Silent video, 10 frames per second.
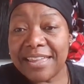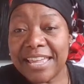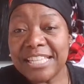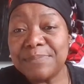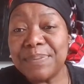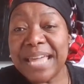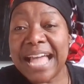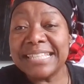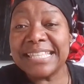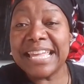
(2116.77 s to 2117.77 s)
Is
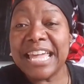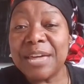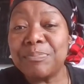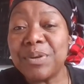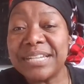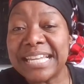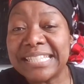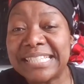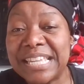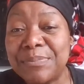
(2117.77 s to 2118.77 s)
Beyonce hair
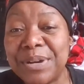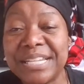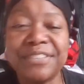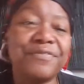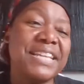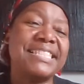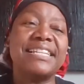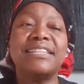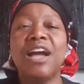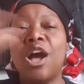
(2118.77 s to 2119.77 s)
products demon
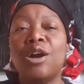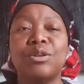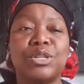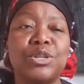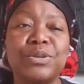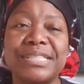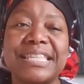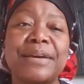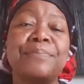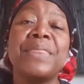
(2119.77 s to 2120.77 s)
infested? No, use
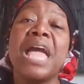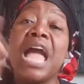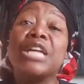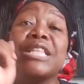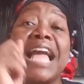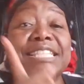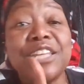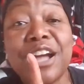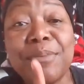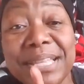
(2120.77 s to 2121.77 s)
them. Let's
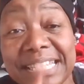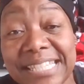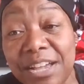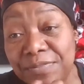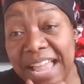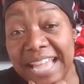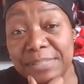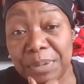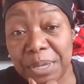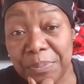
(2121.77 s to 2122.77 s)
talk about the day of light,
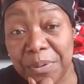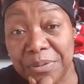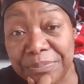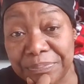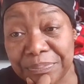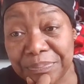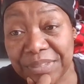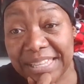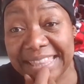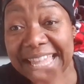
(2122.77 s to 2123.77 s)
people.
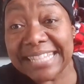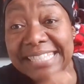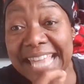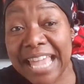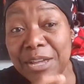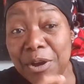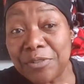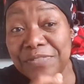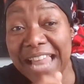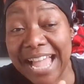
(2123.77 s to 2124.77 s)
The day
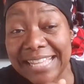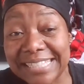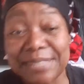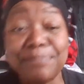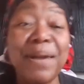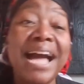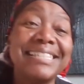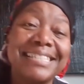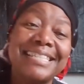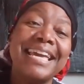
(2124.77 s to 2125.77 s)
of light,
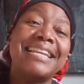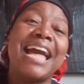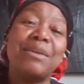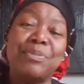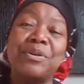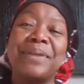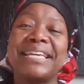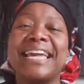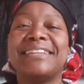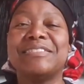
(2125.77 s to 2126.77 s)
March 10. I bought my
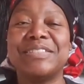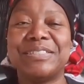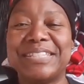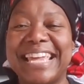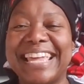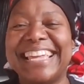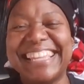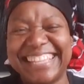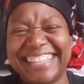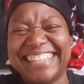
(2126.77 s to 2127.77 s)
candles today.